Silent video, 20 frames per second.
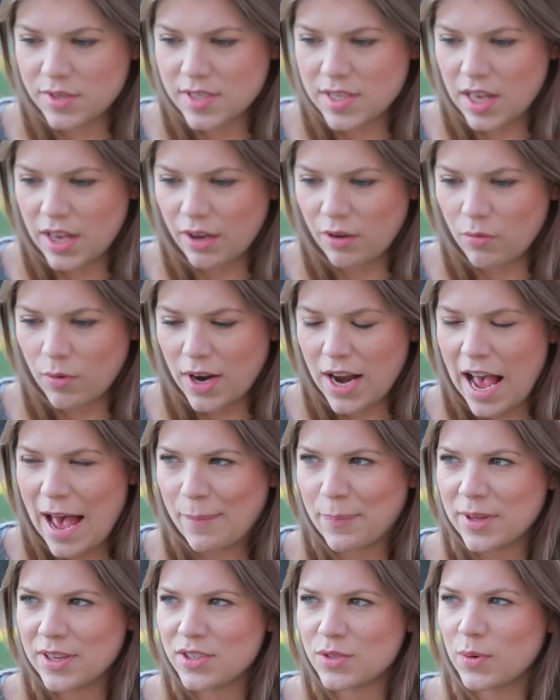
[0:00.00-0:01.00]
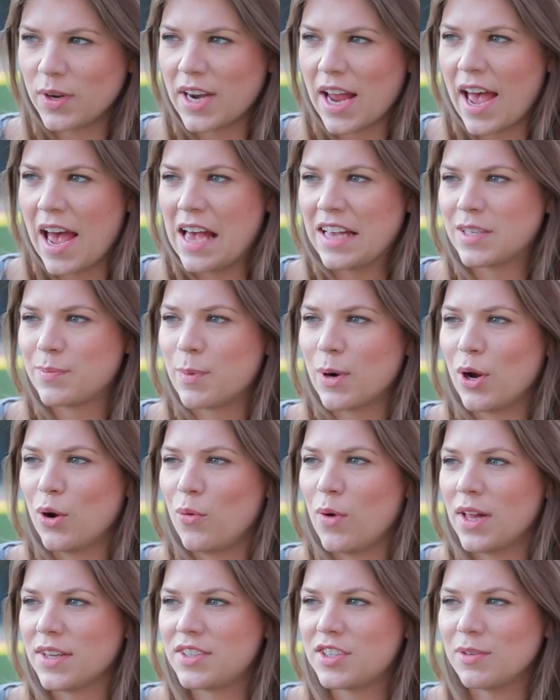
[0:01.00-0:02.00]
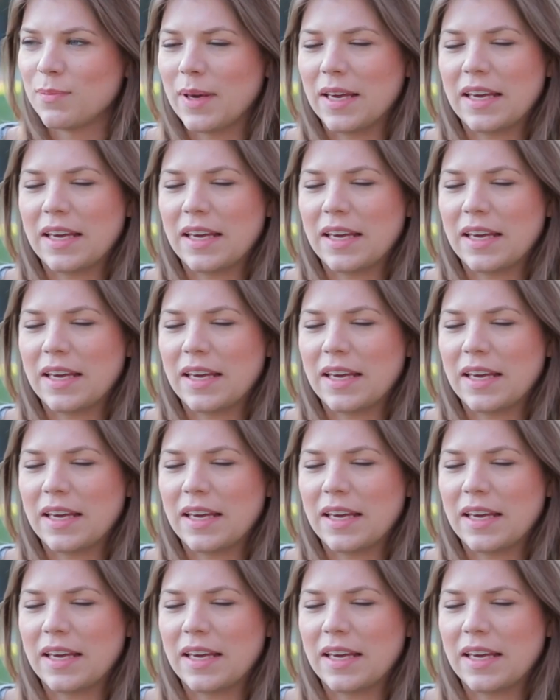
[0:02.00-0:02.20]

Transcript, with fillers: was like, what happens when Hasbro wants to